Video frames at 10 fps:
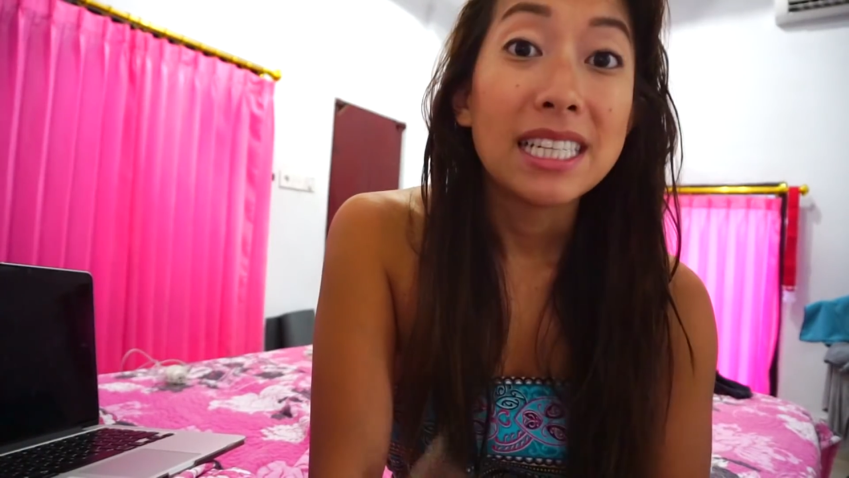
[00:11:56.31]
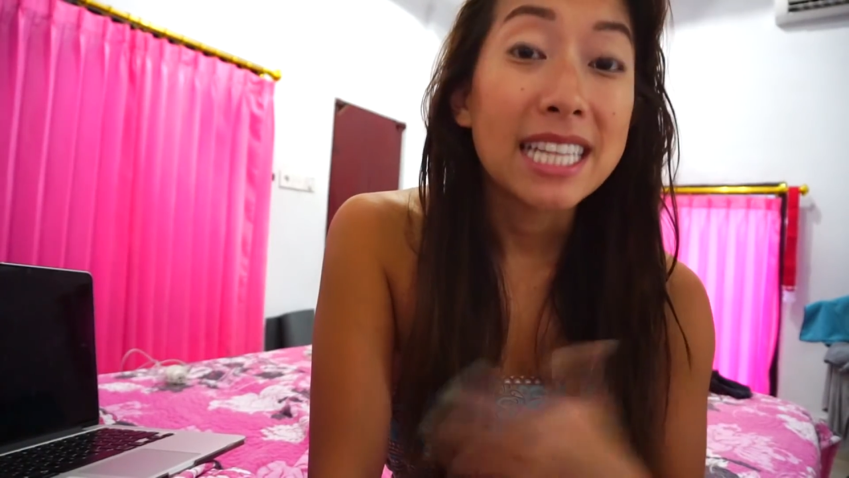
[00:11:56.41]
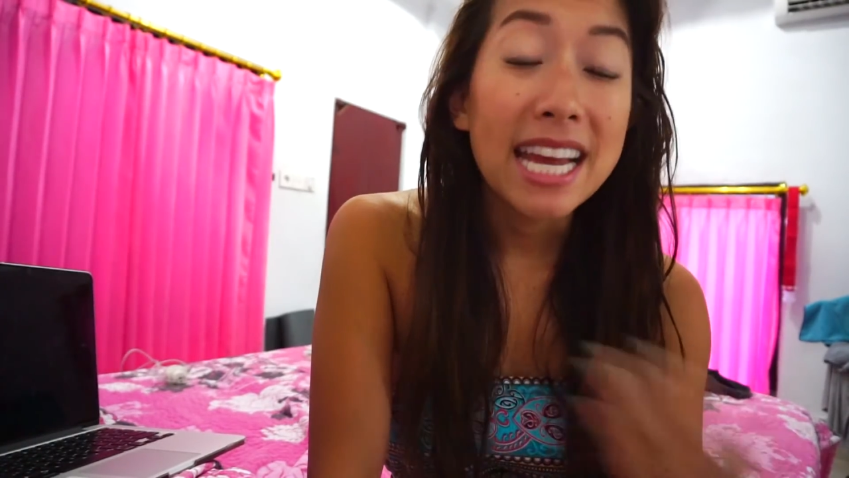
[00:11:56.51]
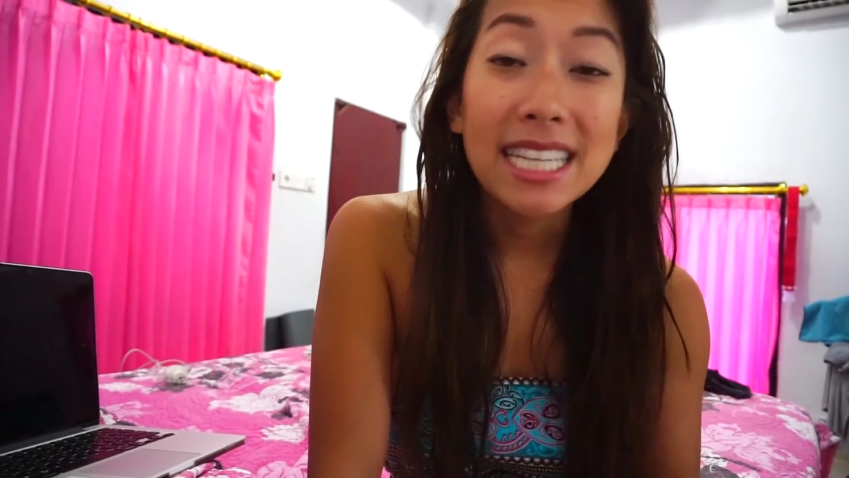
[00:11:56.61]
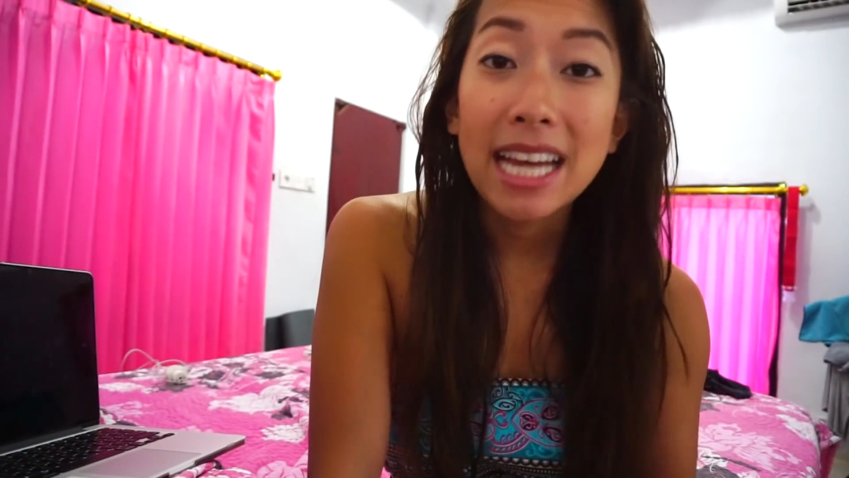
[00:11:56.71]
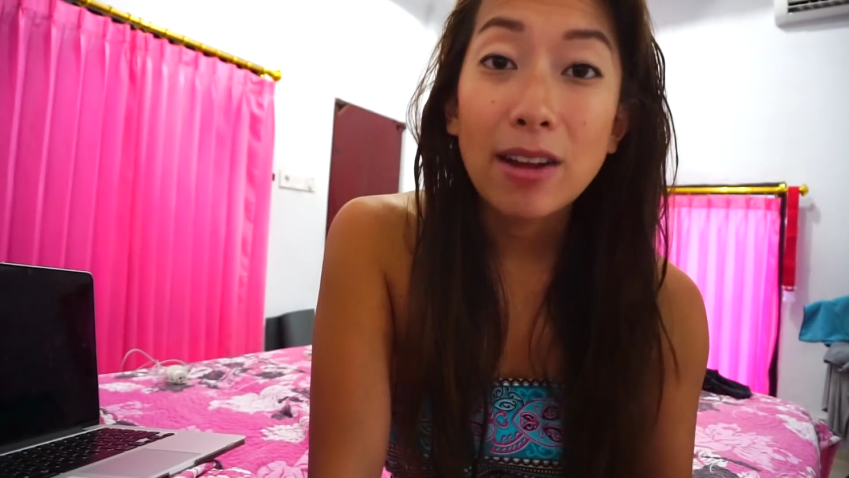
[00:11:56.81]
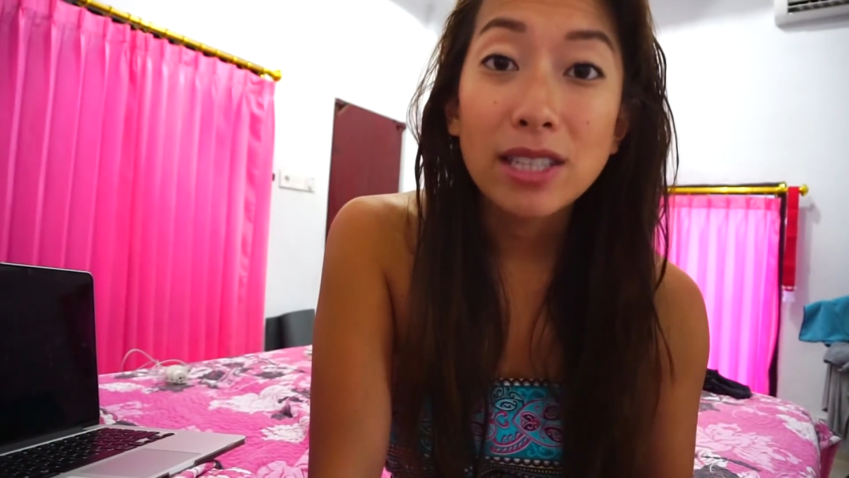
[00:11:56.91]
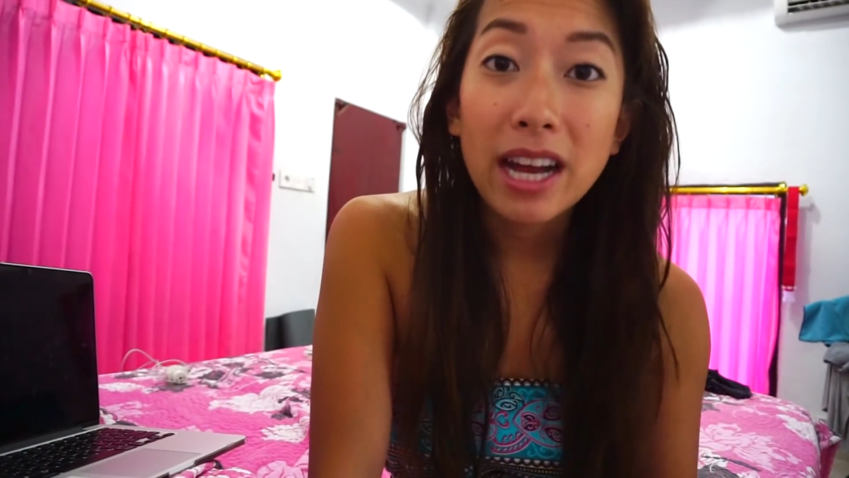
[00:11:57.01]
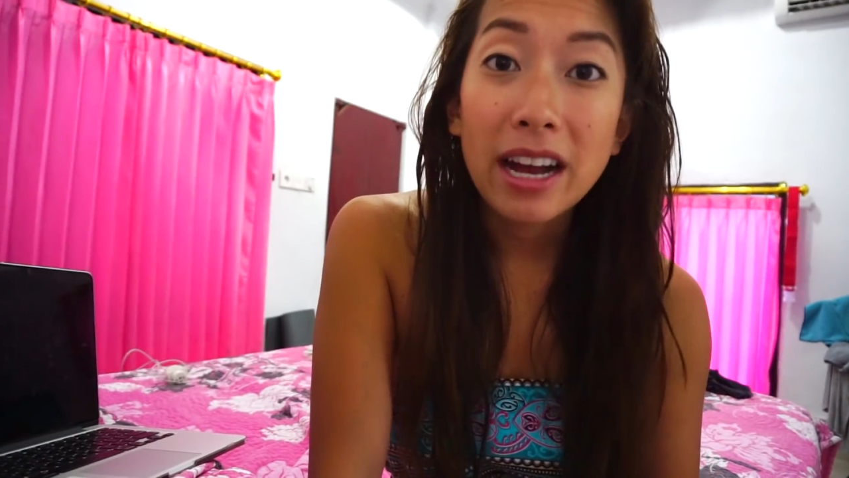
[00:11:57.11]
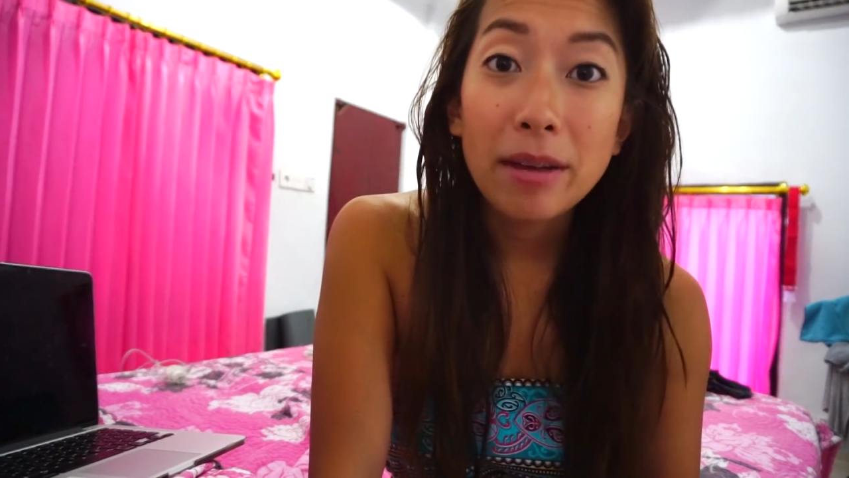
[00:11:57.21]
Take
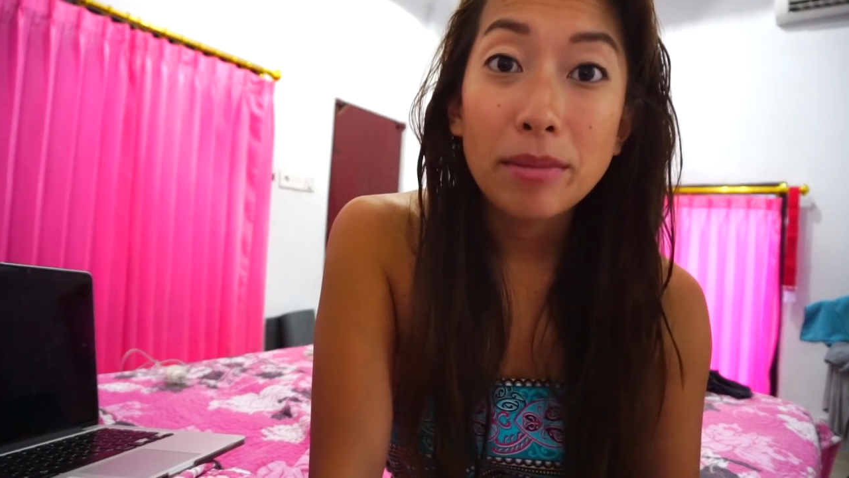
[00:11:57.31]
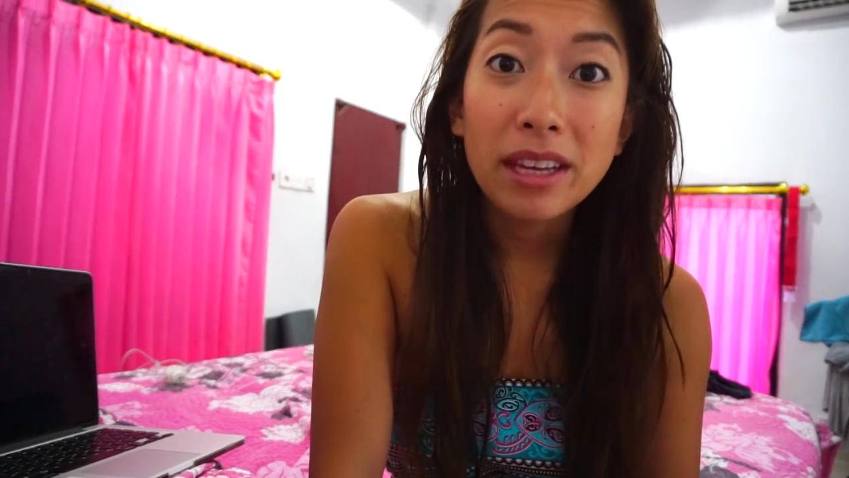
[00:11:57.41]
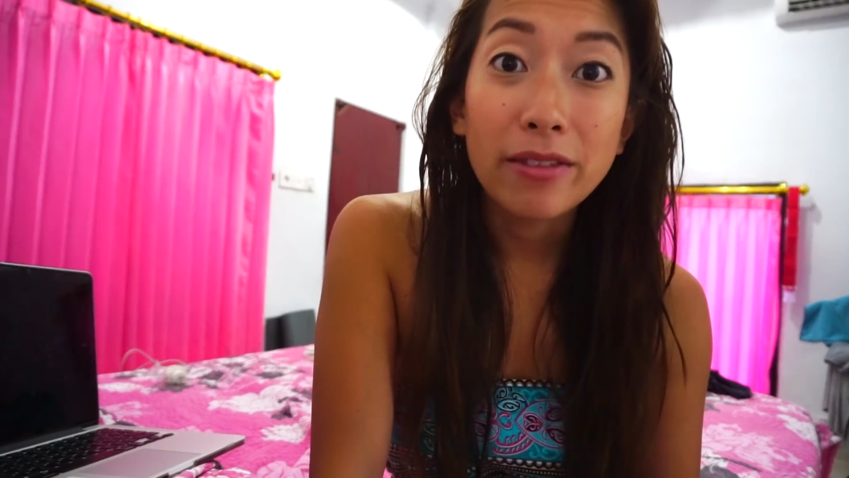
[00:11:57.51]
downtime